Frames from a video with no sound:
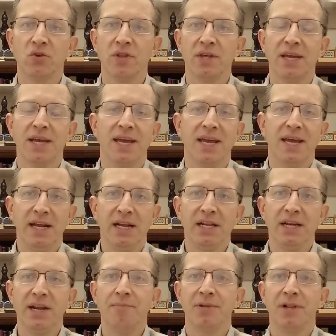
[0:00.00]
So the
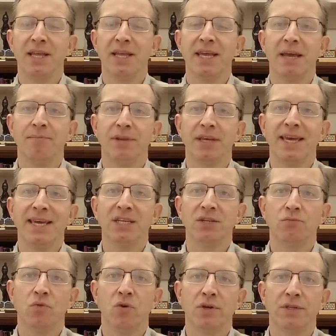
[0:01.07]
clear
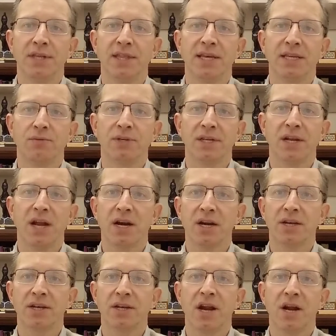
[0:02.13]
implication was that this was an
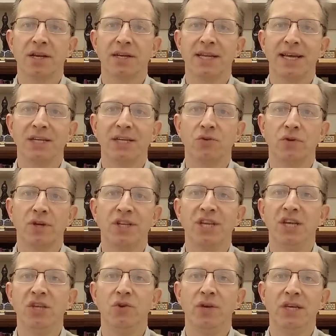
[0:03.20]
architectural
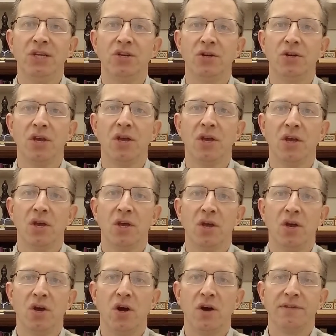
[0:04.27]
continuation
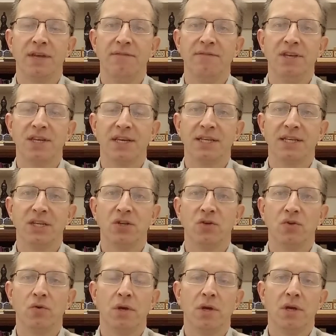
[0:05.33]
of
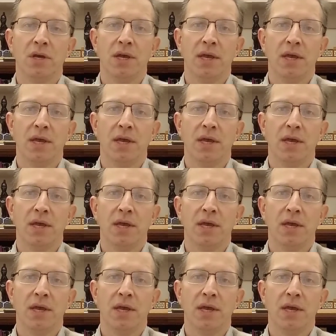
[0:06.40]
KV62,